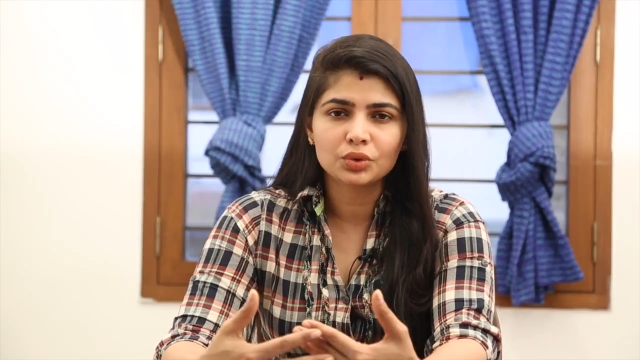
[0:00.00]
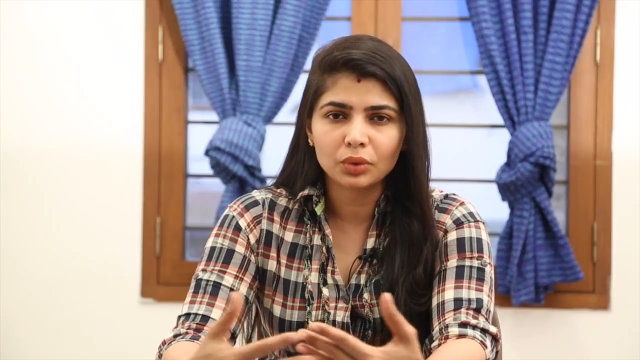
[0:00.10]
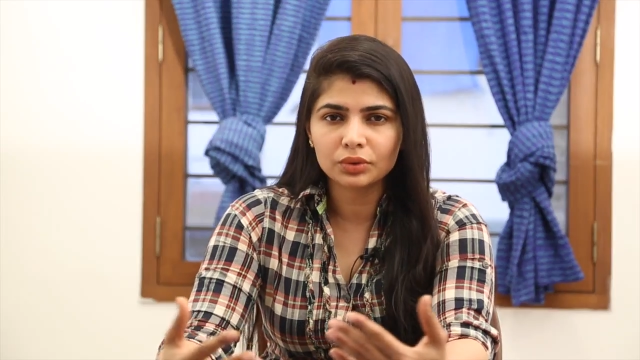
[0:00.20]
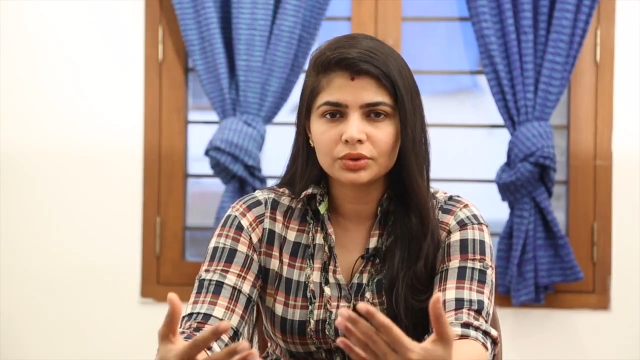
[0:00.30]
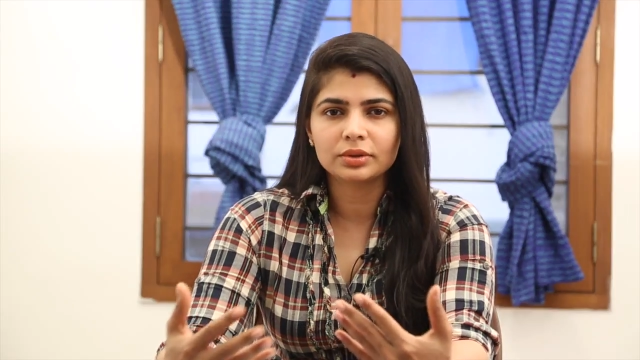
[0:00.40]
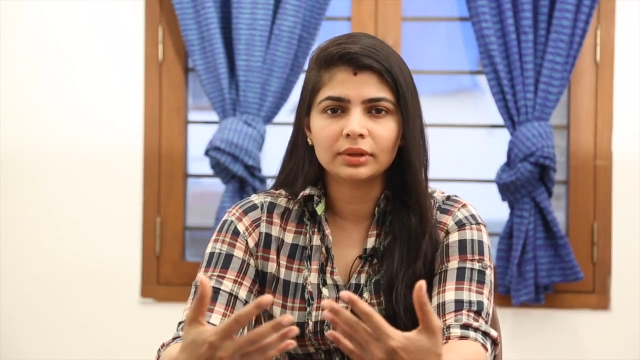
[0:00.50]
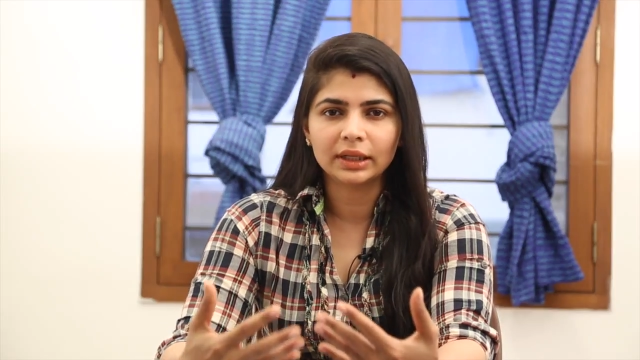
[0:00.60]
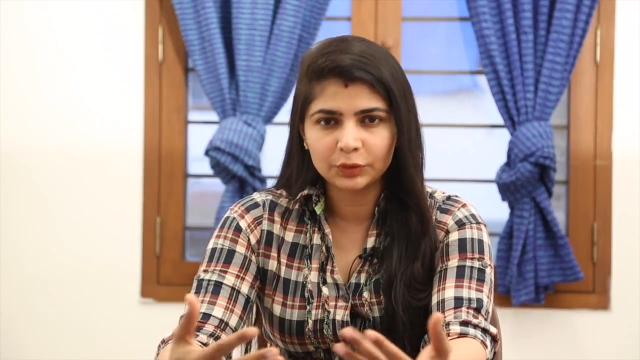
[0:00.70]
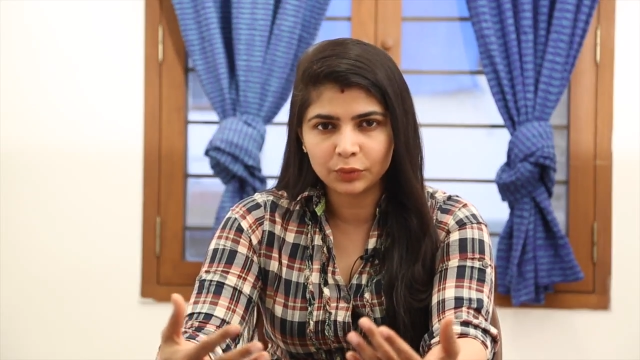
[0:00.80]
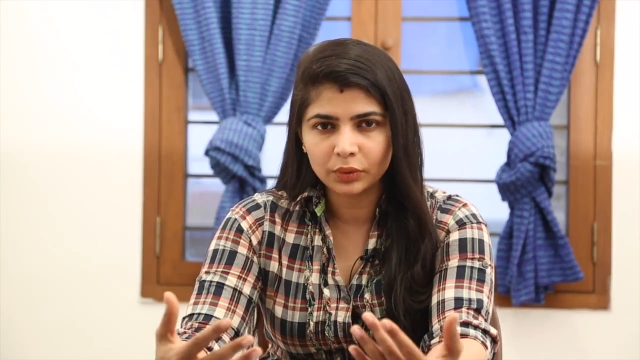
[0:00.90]
total
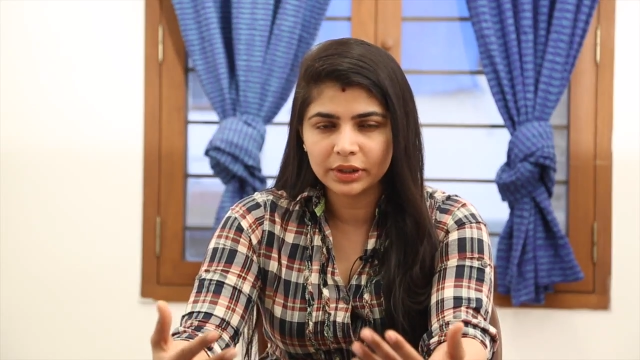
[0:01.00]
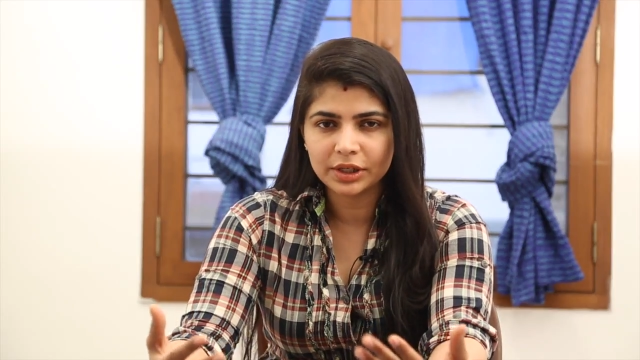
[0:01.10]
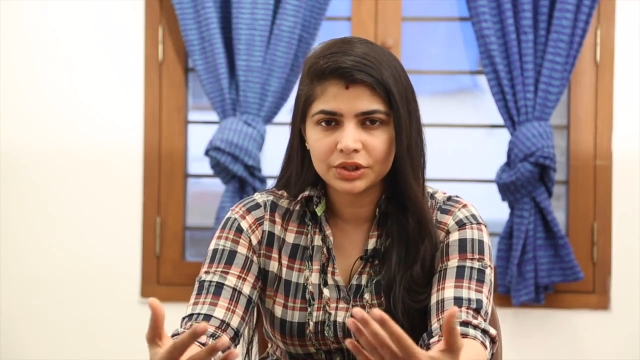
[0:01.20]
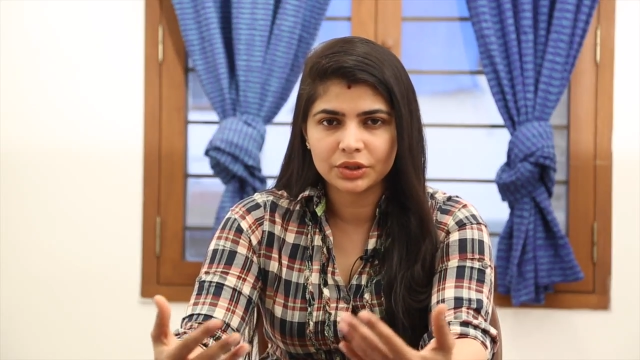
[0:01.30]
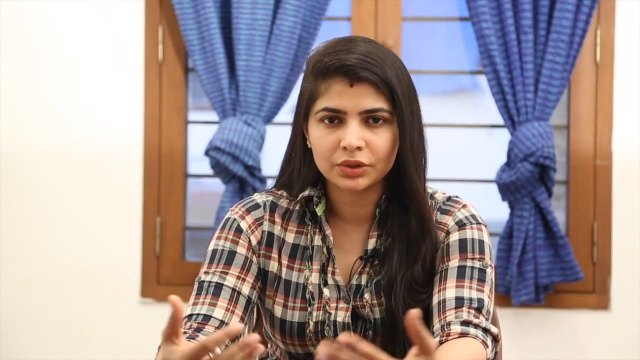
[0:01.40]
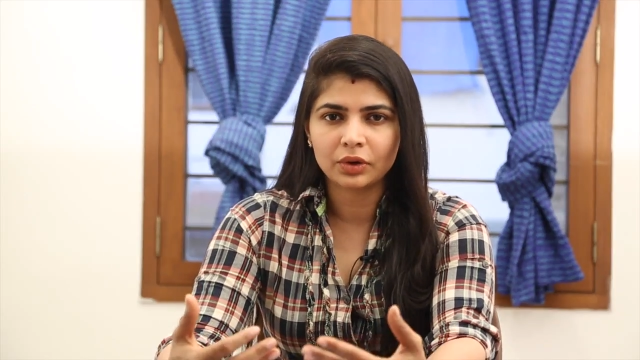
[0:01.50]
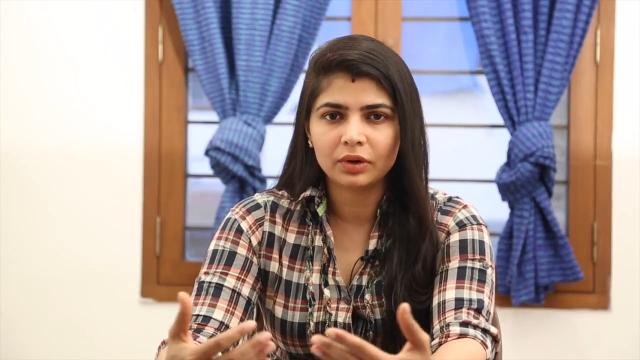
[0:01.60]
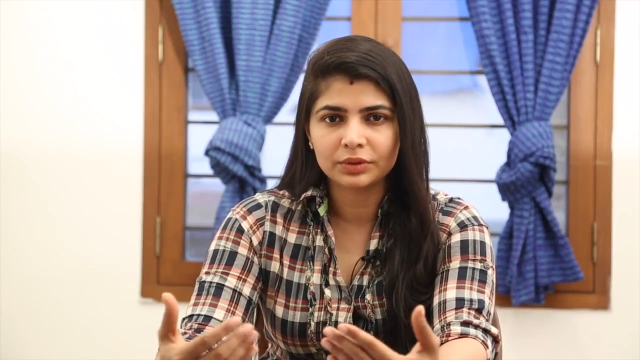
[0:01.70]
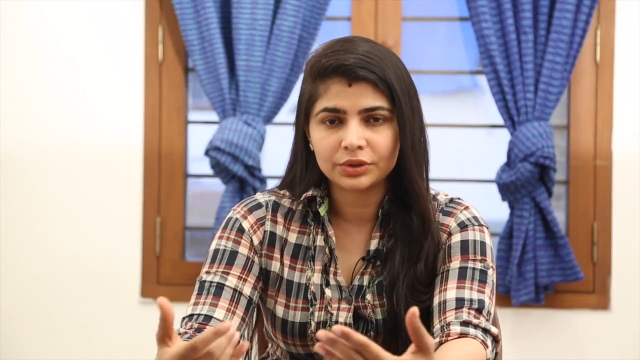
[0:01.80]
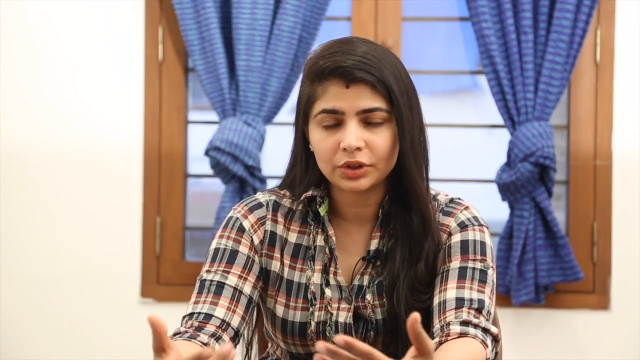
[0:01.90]
exfoliation
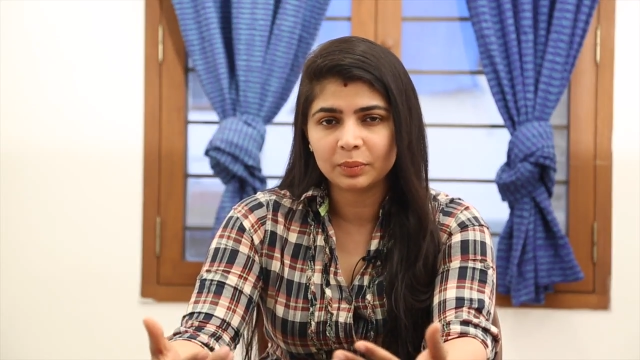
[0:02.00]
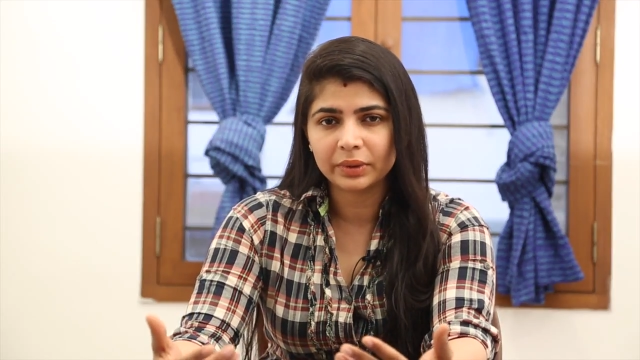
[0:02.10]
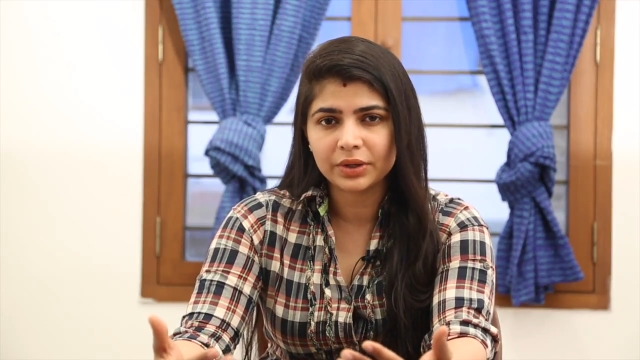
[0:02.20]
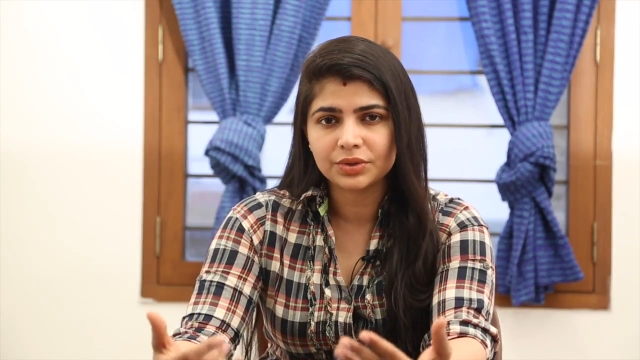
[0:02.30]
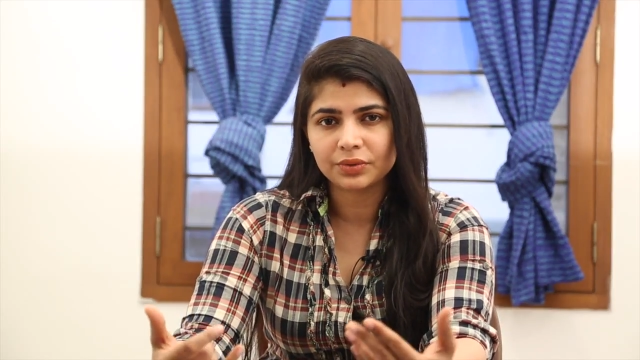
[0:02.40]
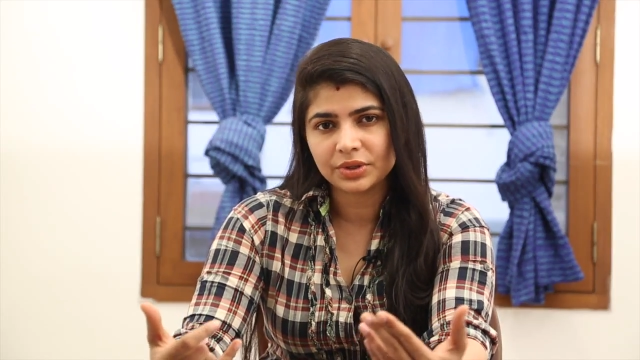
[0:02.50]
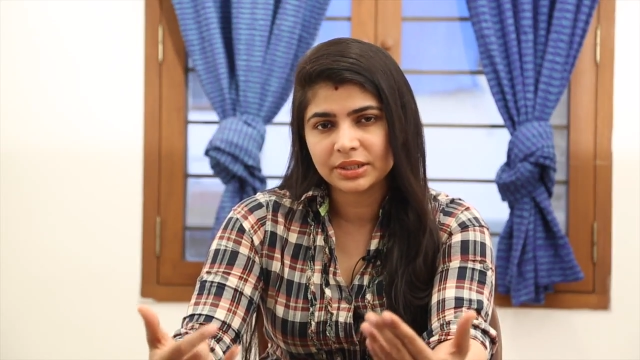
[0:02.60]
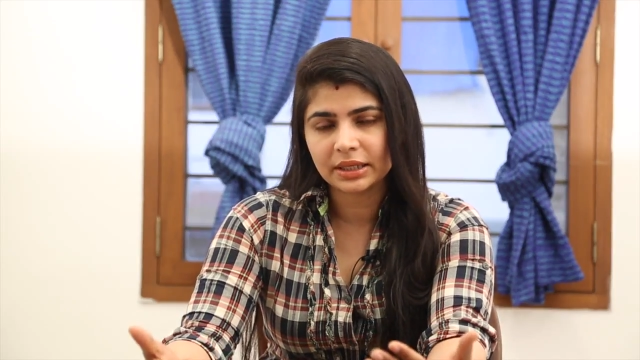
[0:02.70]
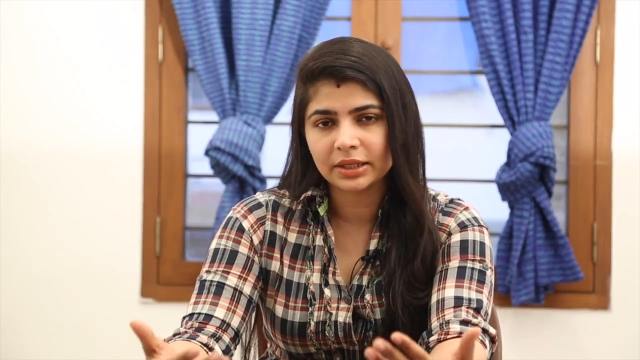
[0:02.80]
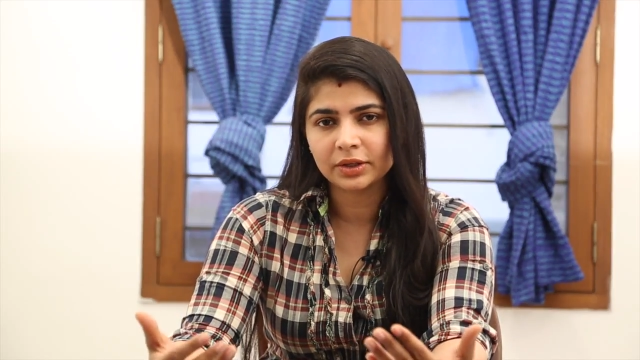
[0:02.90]
of the top layers of your
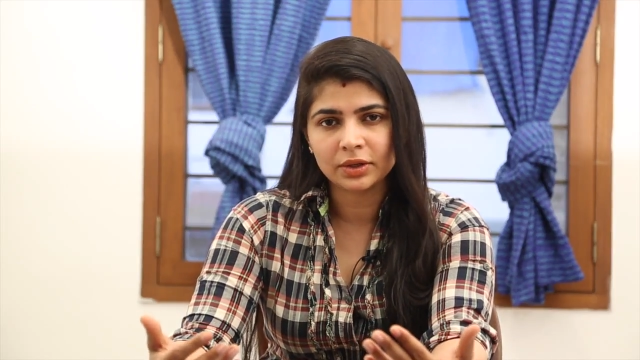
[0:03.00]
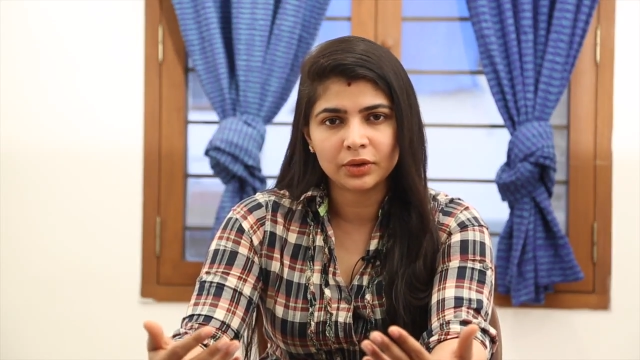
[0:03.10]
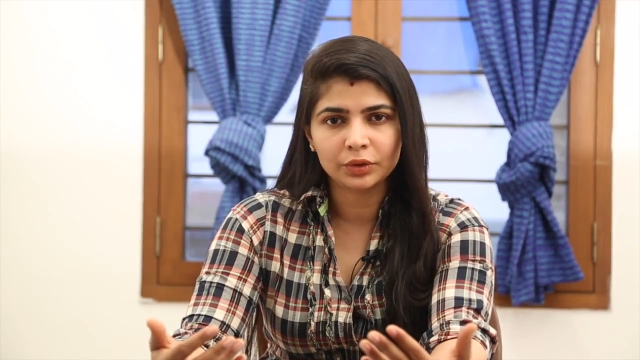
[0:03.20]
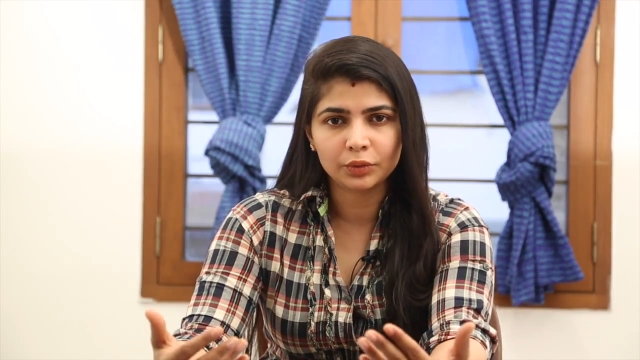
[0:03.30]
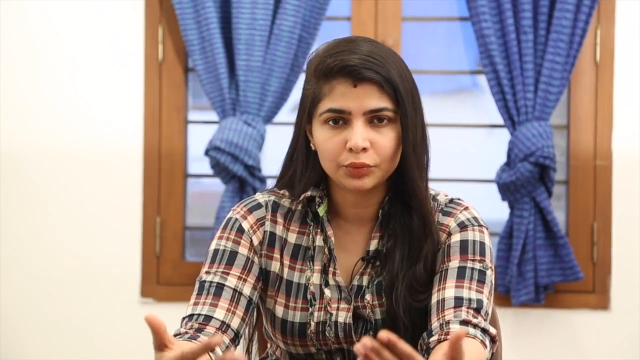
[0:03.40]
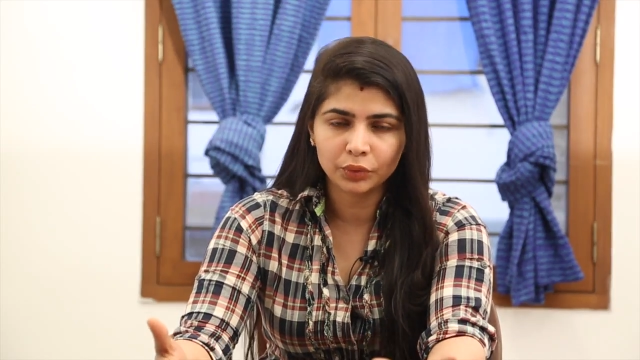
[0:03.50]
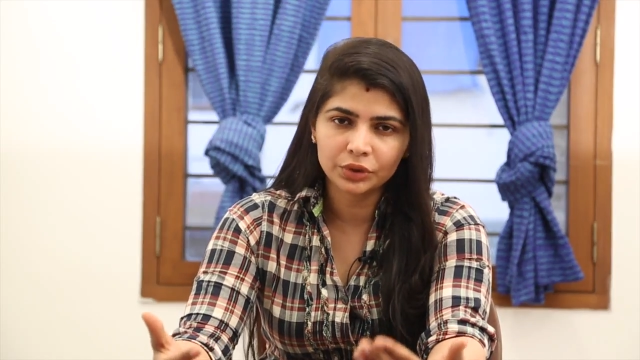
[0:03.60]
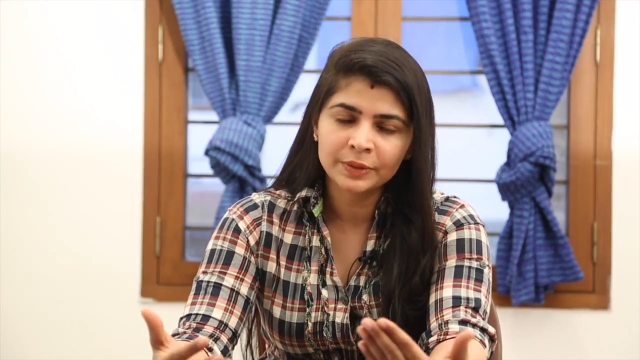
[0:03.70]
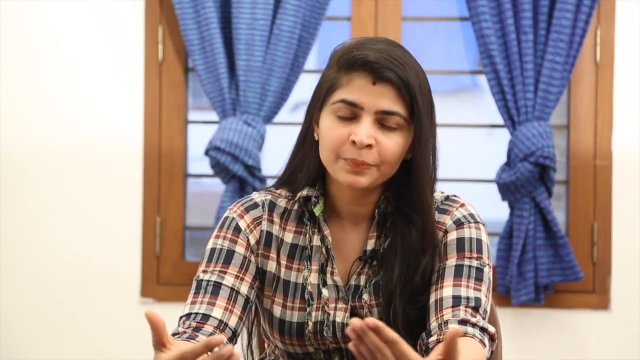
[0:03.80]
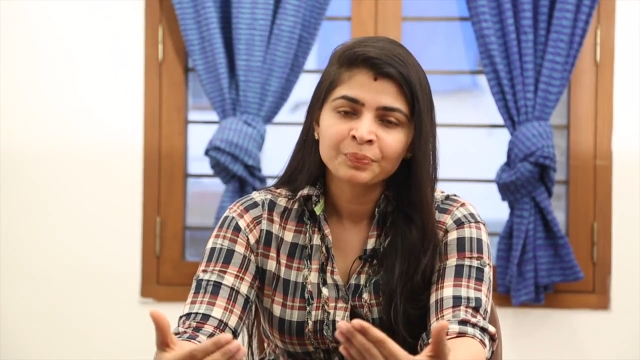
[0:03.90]
skin on your
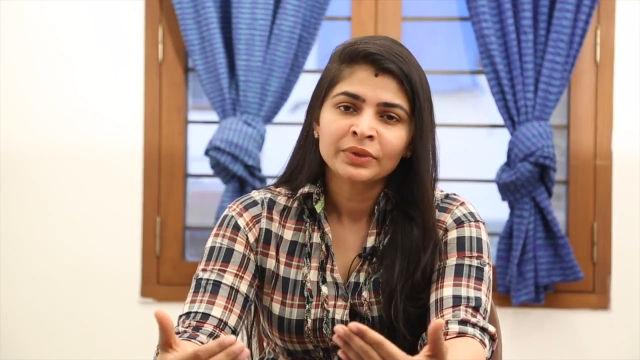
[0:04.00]
foot.